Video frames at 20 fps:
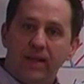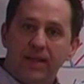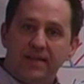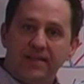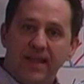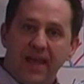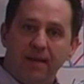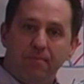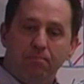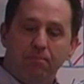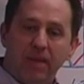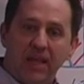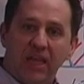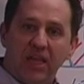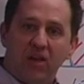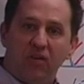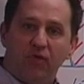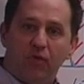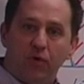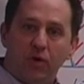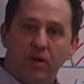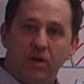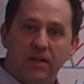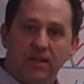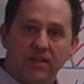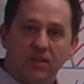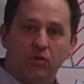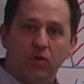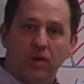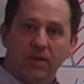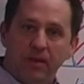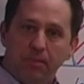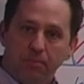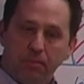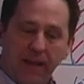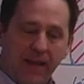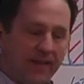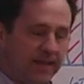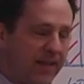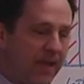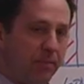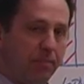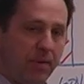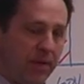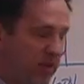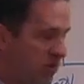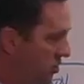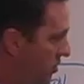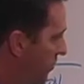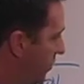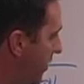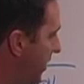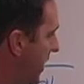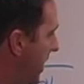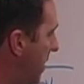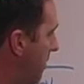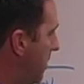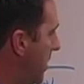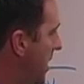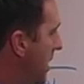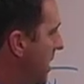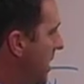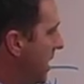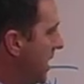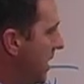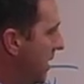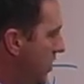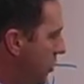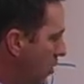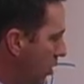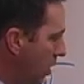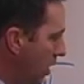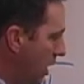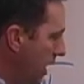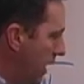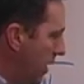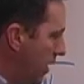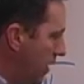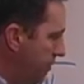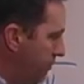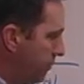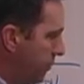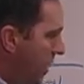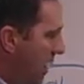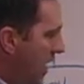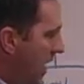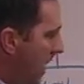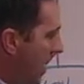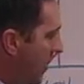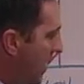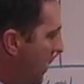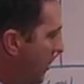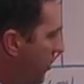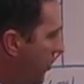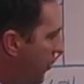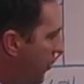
does that mean for your district? And paint that picture for them in your letter. And then